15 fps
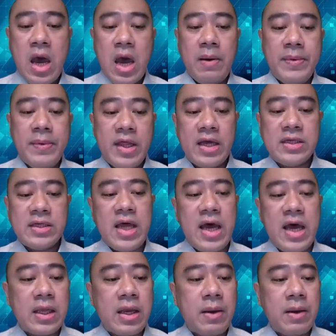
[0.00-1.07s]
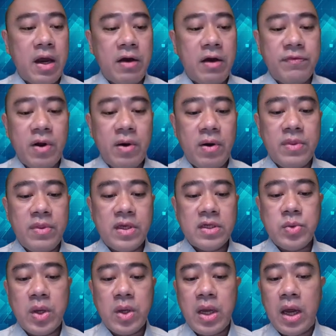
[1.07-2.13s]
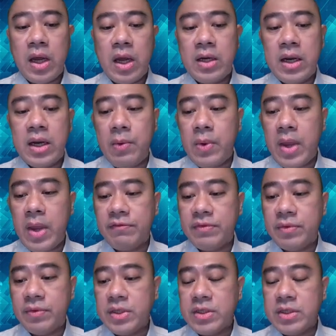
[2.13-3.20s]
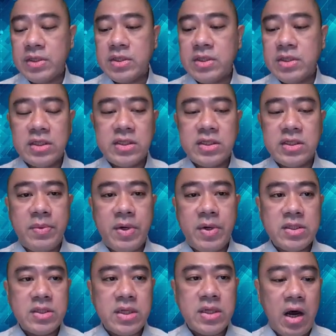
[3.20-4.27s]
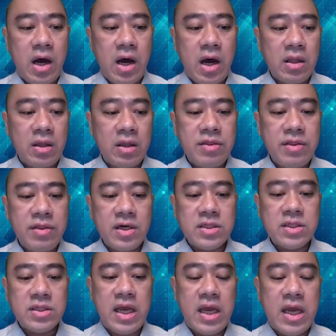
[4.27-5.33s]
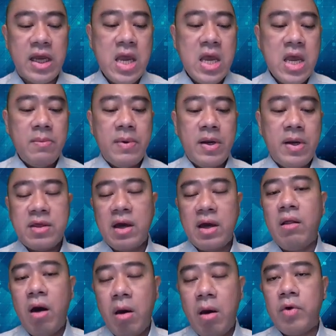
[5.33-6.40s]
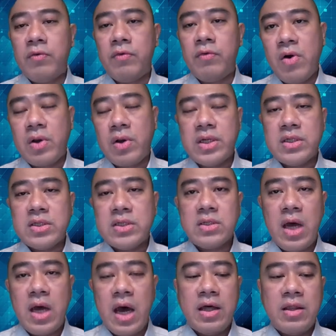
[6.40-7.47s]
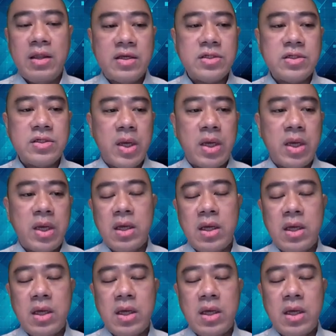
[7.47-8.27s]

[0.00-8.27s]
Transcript: But that's that coming up from this week. Other than that, we have the retail sales numbers on Thursday, but I think a lot more focus this week.